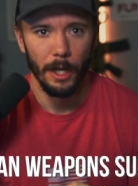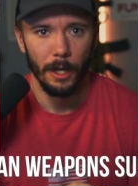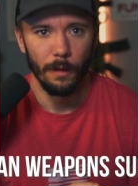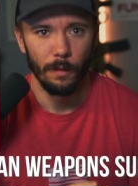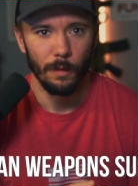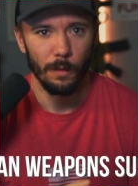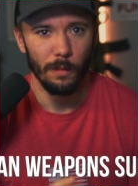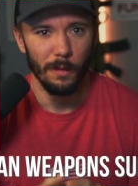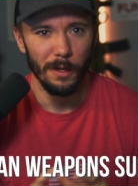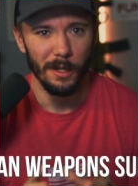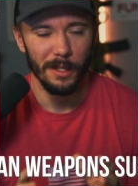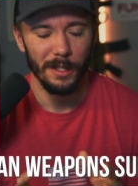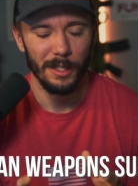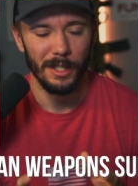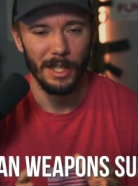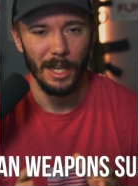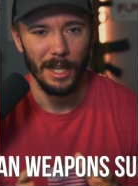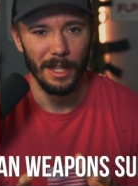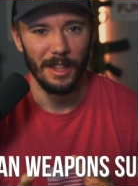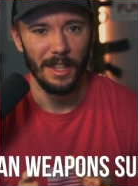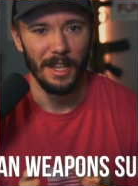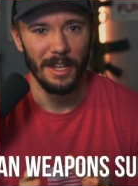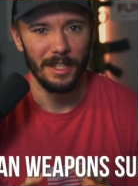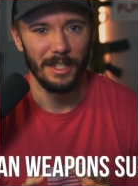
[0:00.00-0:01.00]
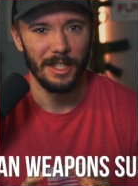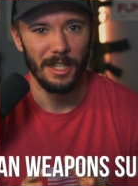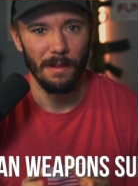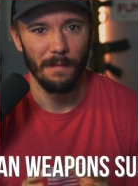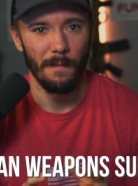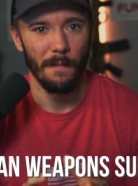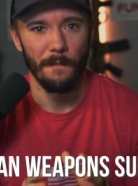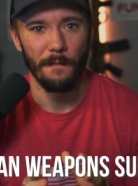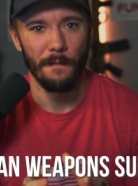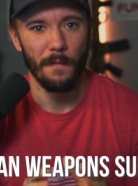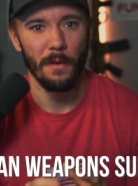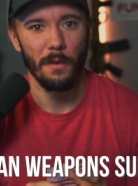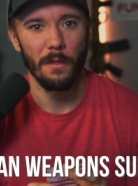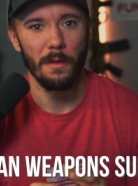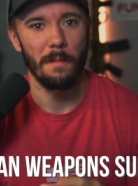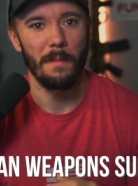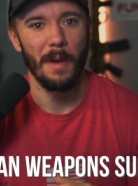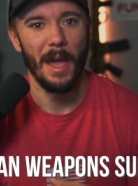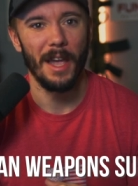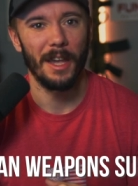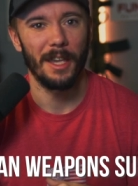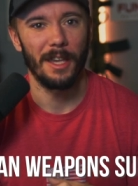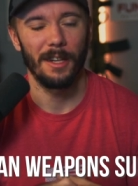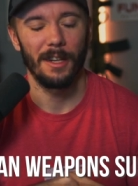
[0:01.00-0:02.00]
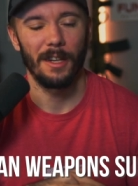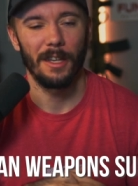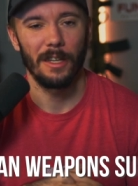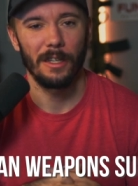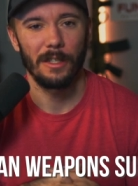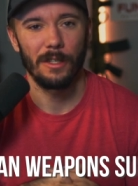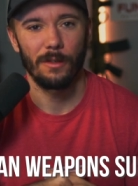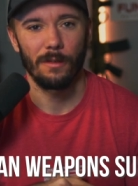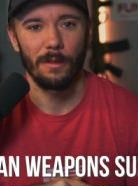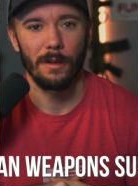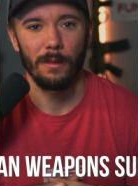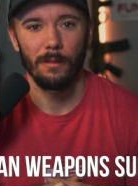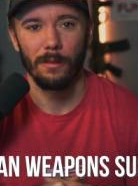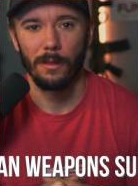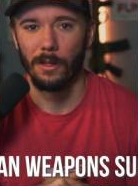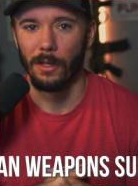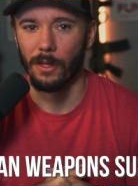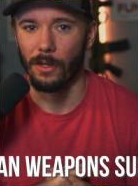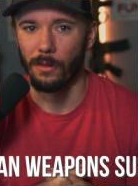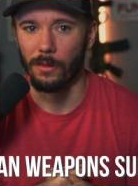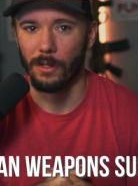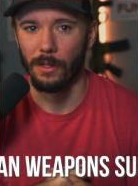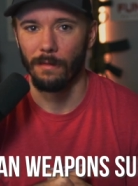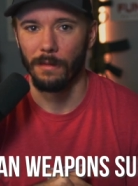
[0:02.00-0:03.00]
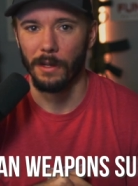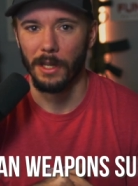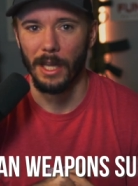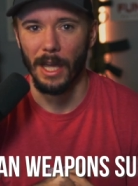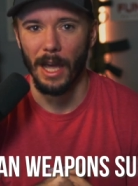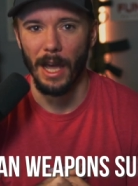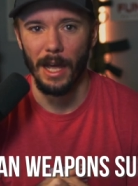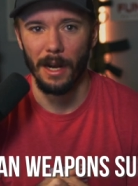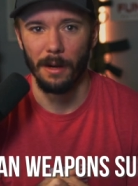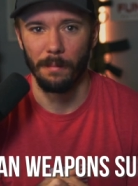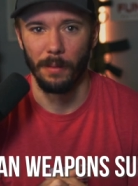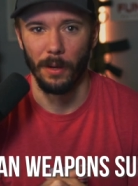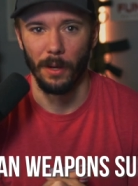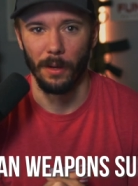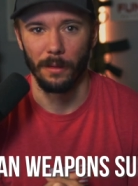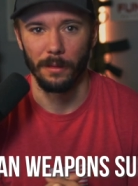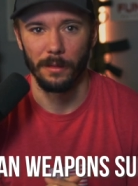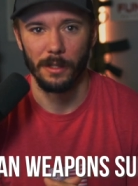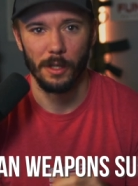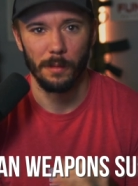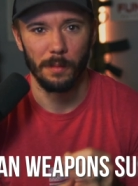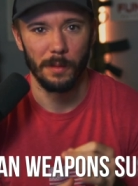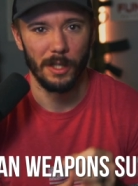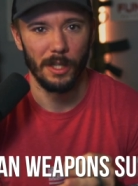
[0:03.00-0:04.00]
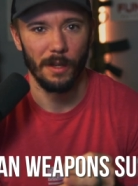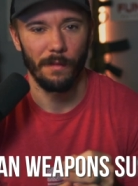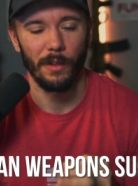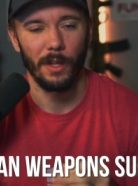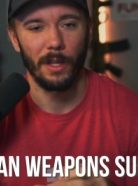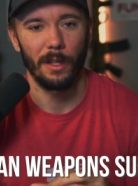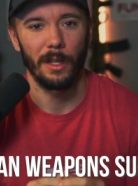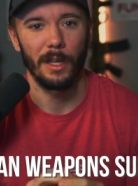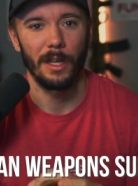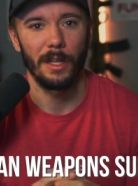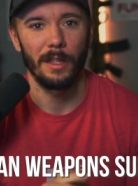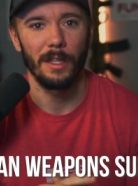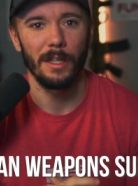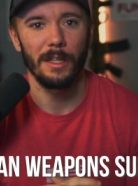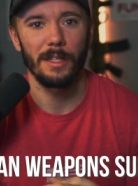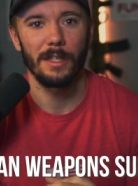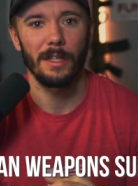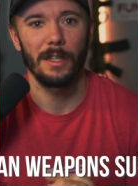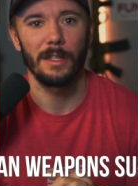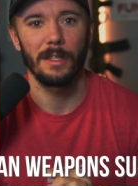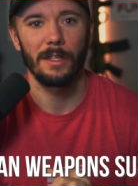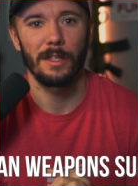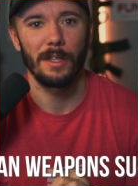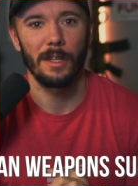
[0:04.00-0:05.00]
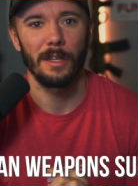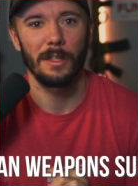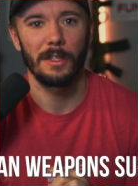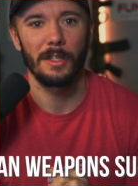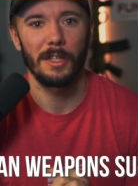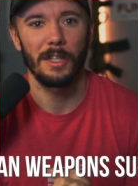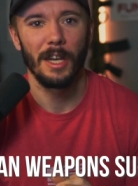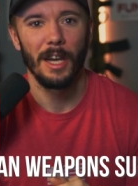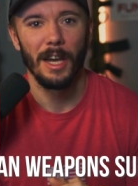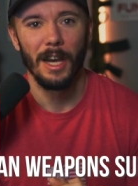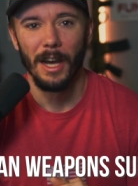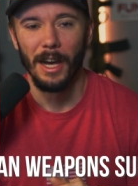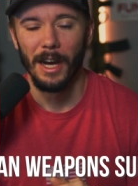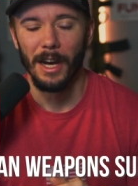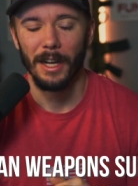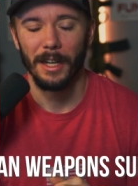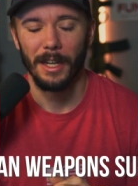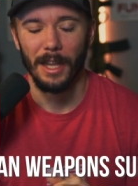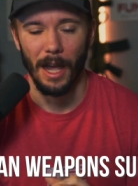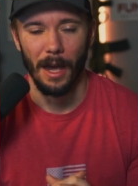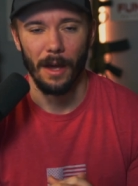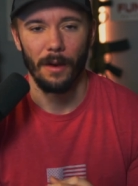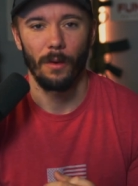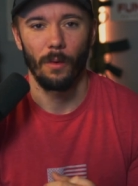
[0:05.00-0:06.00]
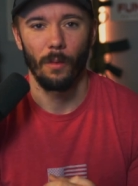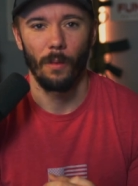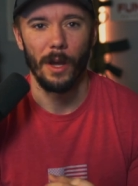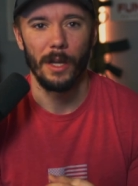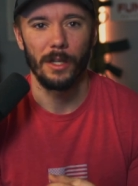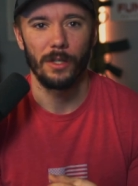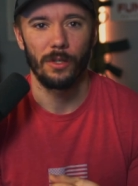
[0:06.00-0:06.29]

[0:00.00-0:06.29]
We wanted to take things even further back into history with the use of a catapult, specifically in this instance, a counterweight